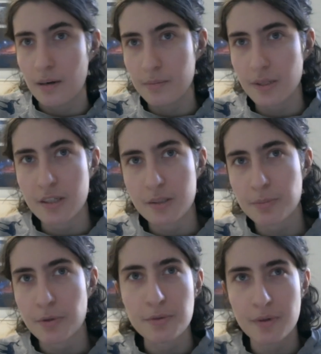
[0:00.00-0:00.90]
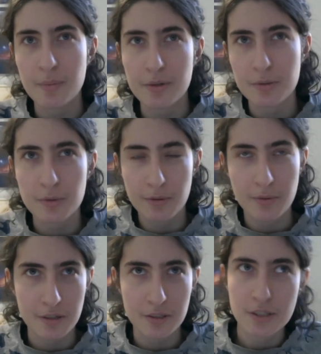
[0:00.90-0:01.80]
because programmers work
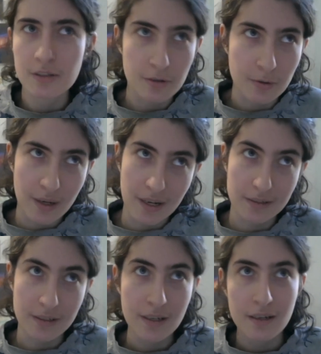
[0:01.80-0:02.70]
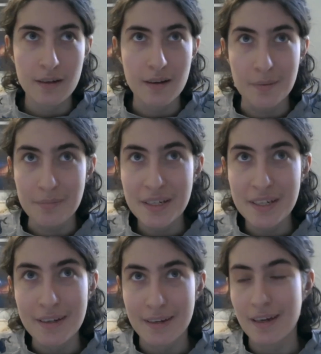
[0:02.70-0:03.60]
with each other, you might
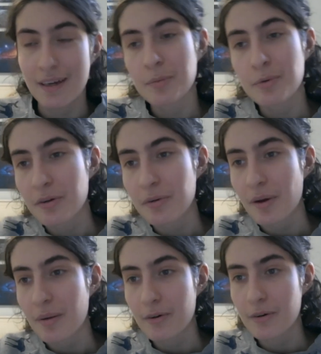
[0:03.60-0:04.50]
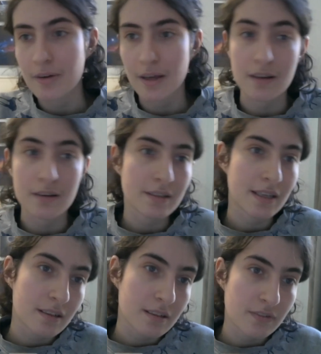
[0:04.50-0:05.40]
meet a game programmer and
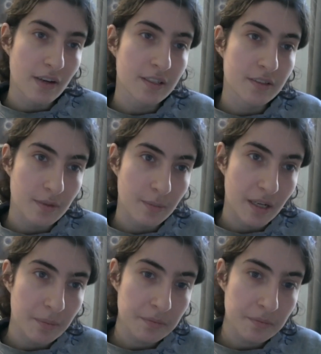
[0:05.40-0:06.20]
get advice from them.